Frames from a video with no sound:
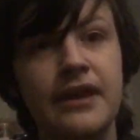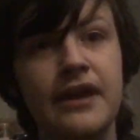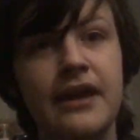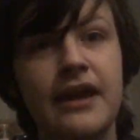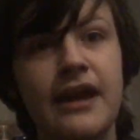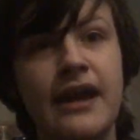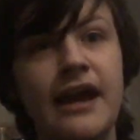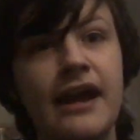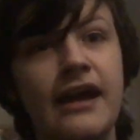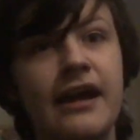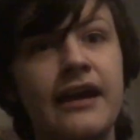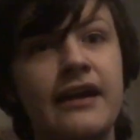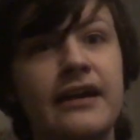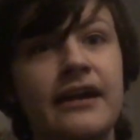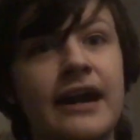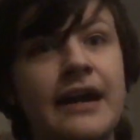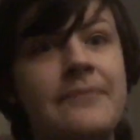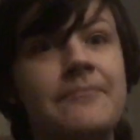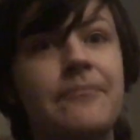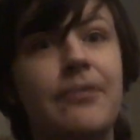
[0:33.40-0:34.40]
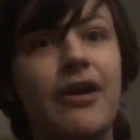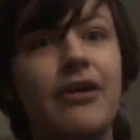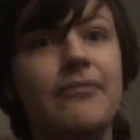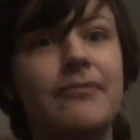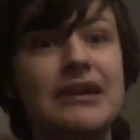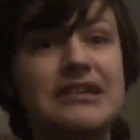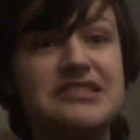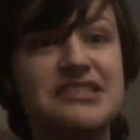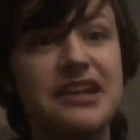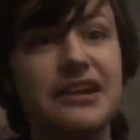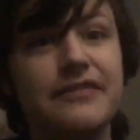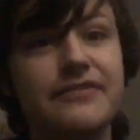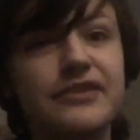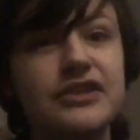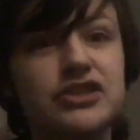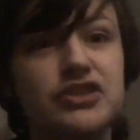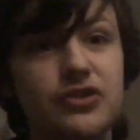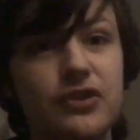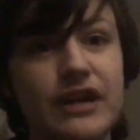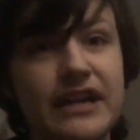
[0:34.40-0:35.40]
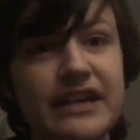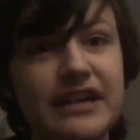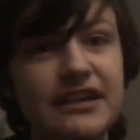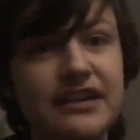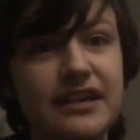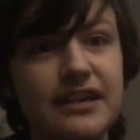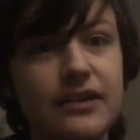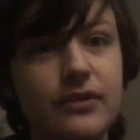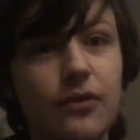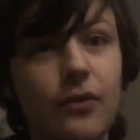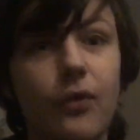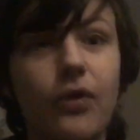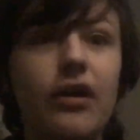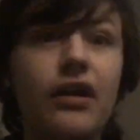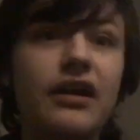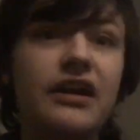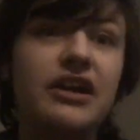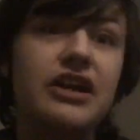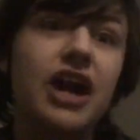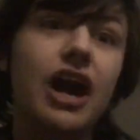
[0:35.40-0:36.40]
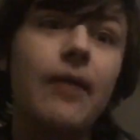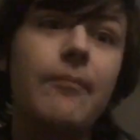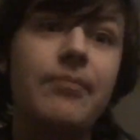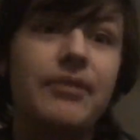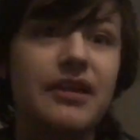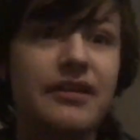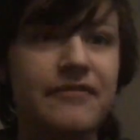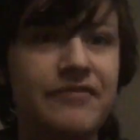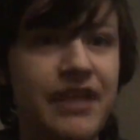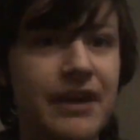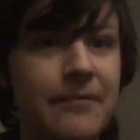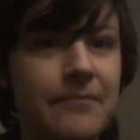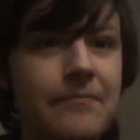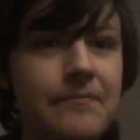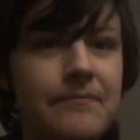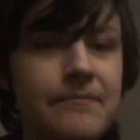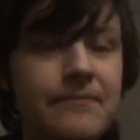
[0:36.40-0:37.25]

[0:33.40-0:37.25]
and I bought myself a drink, or a couple of them.